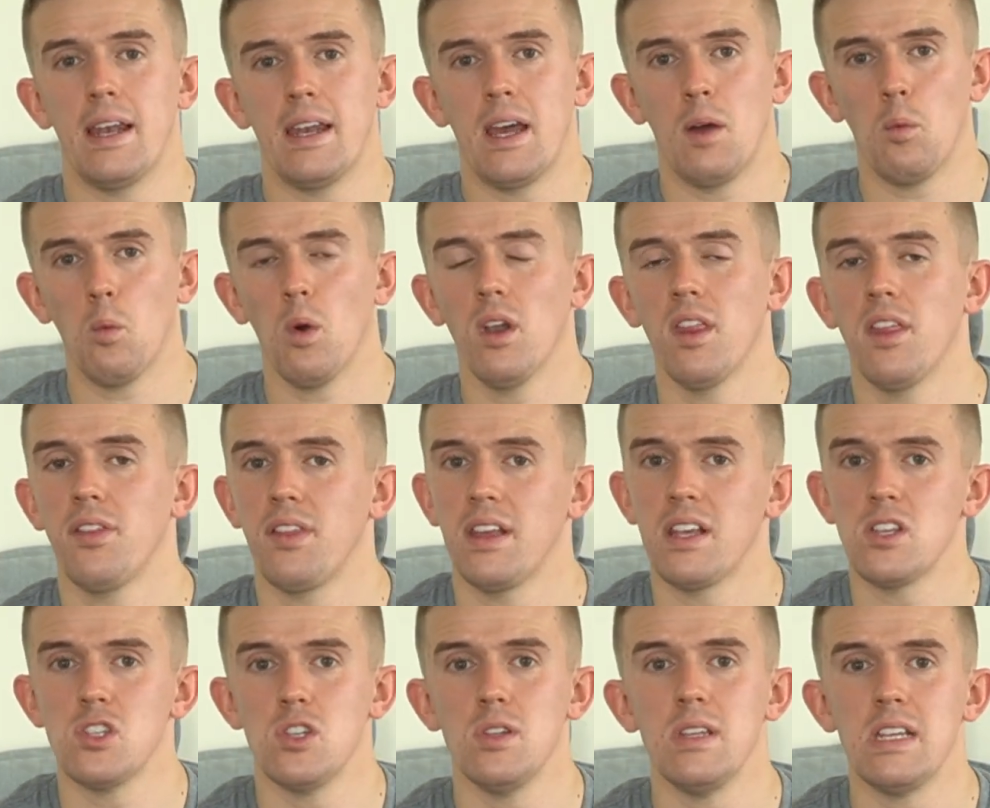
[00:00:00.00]
Now, one of the
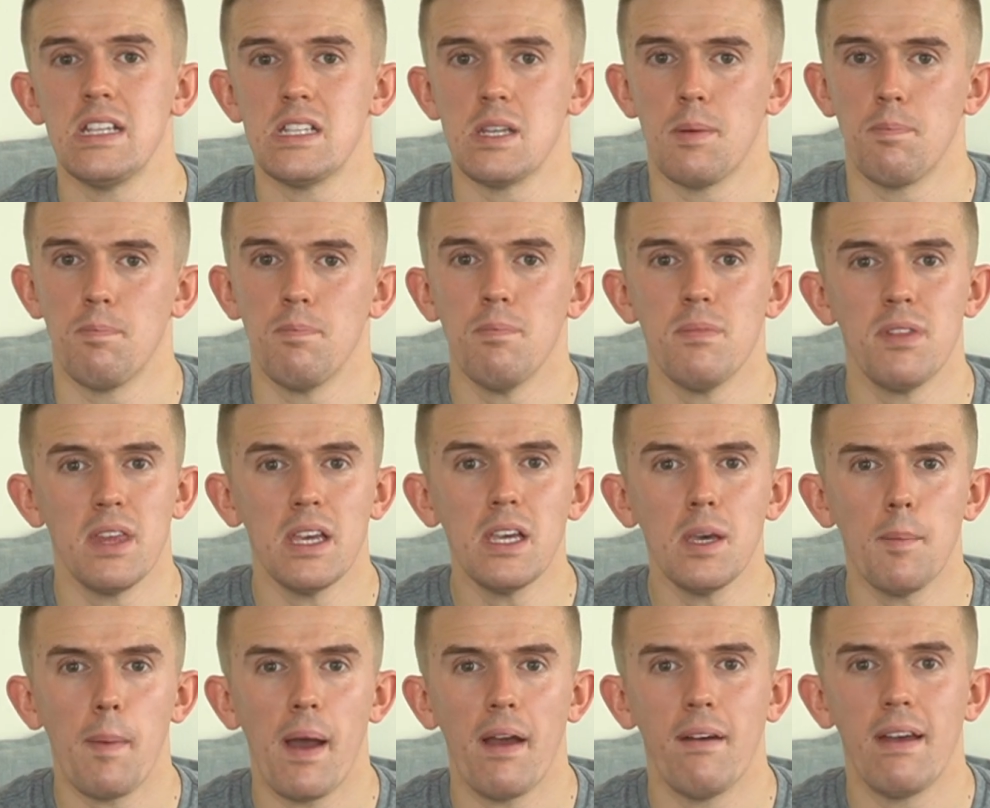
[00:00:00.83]
things you need to
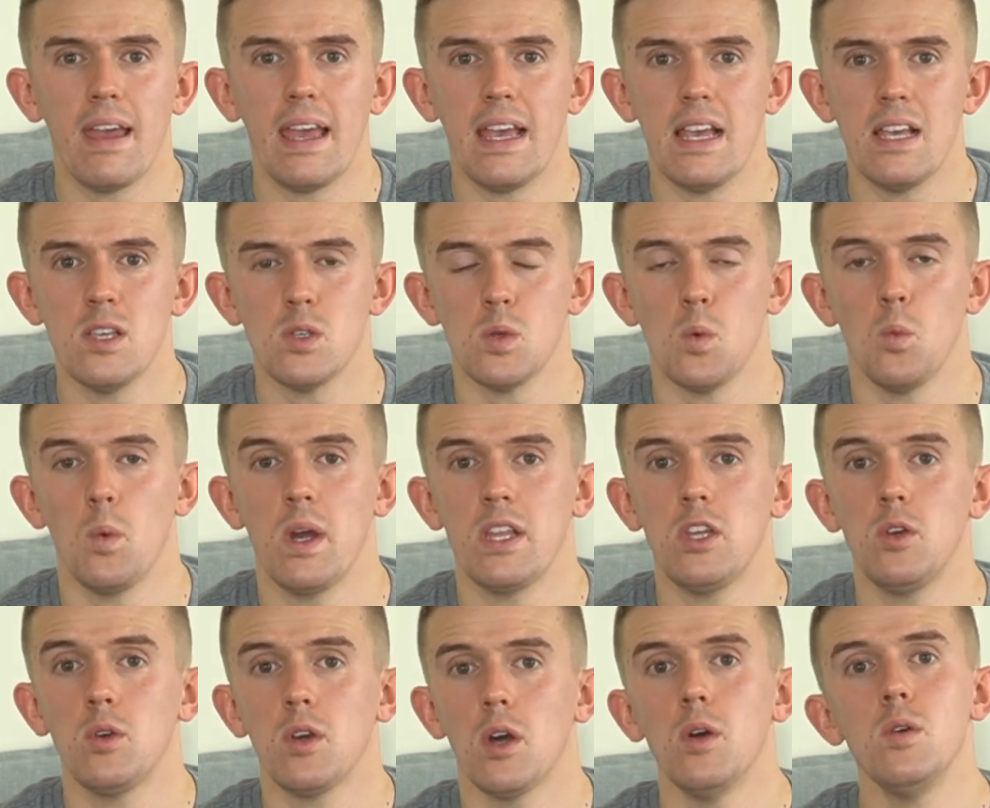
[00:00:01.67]
think about is
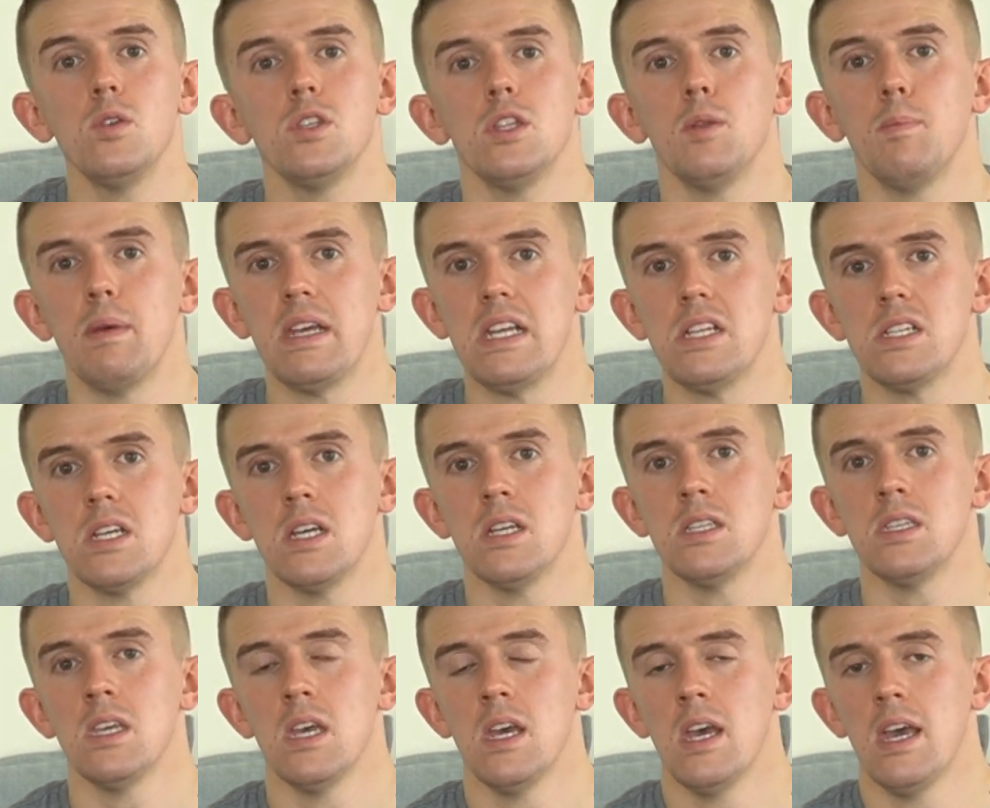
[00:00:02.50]
when you go to the
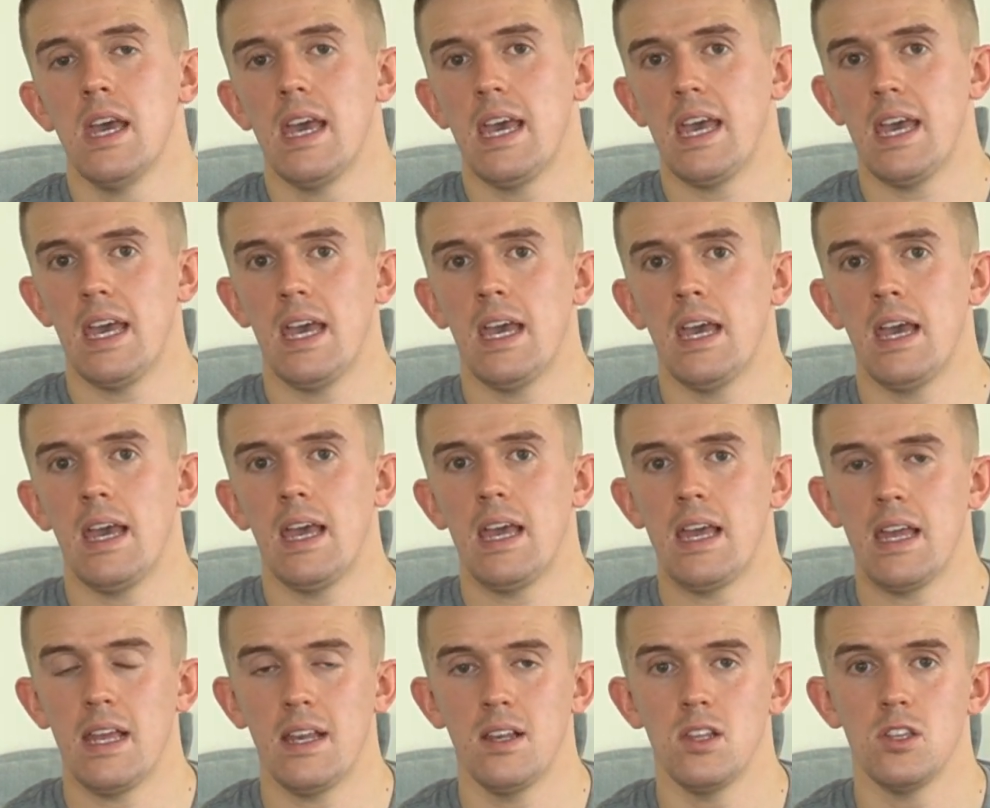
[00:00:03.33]
beaches here
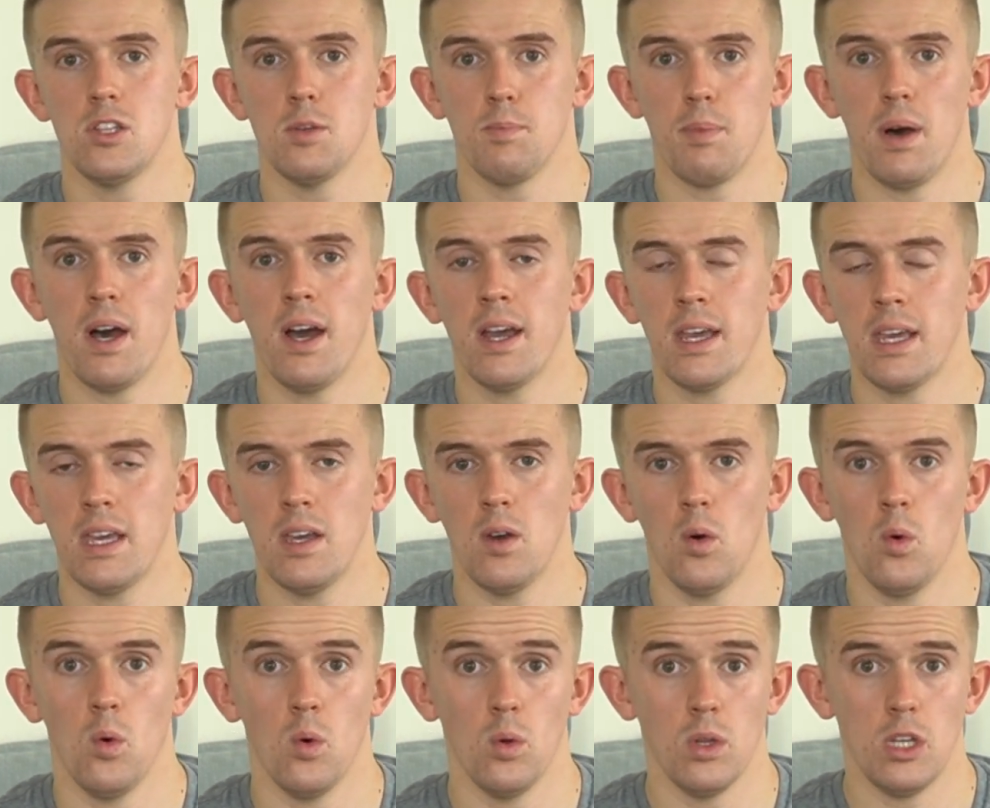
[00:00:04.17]
in Dubai
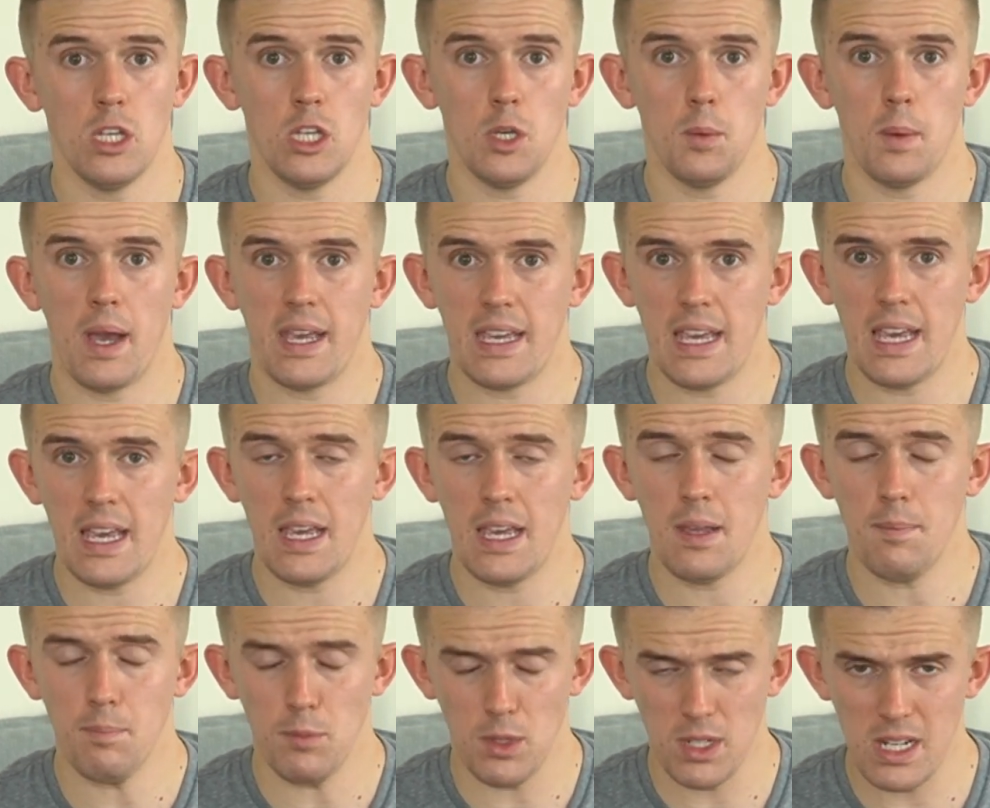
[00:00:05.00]
or the
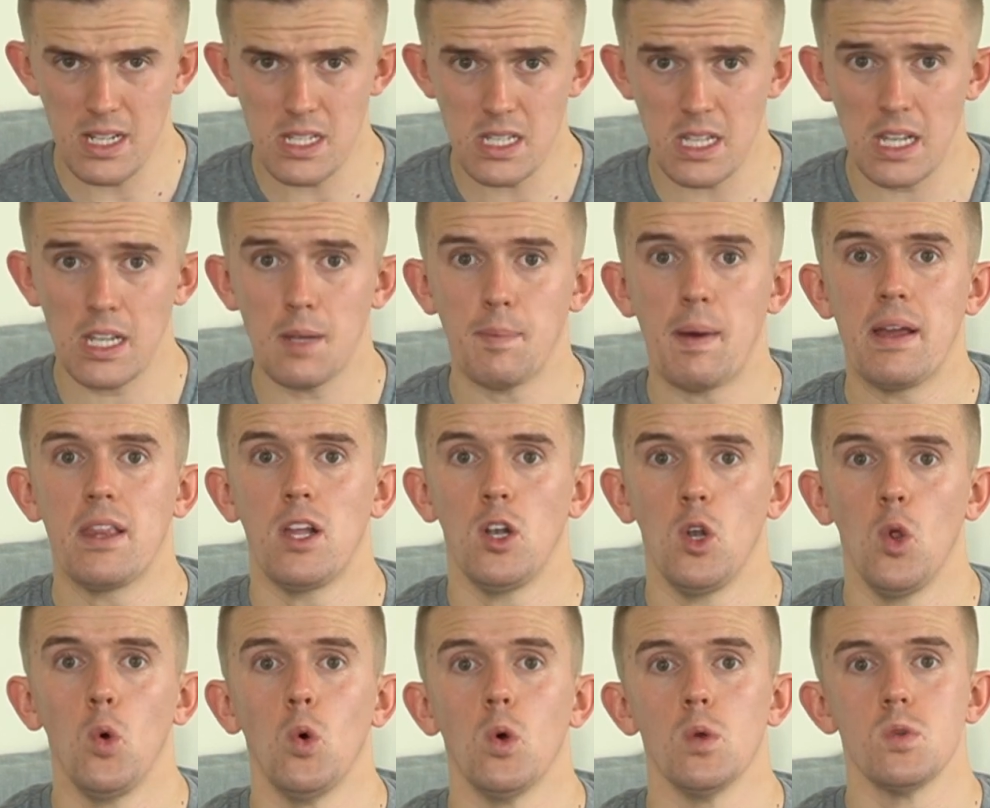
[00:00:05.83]
UAE, you need to think about the
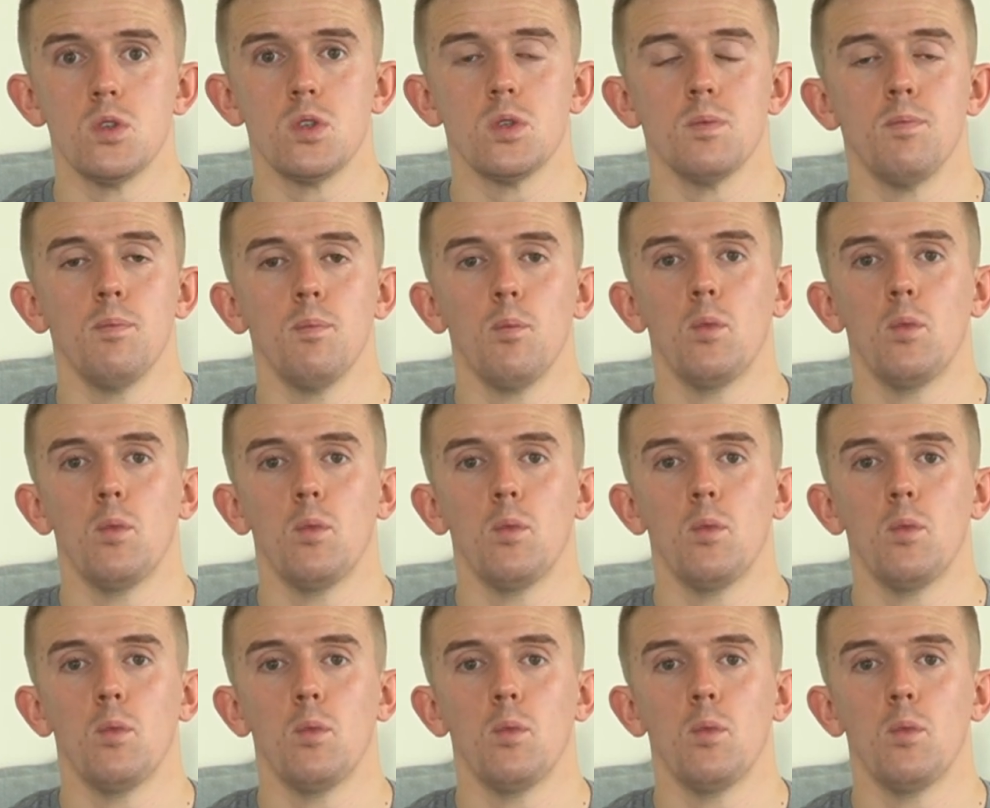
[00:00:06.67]
laws.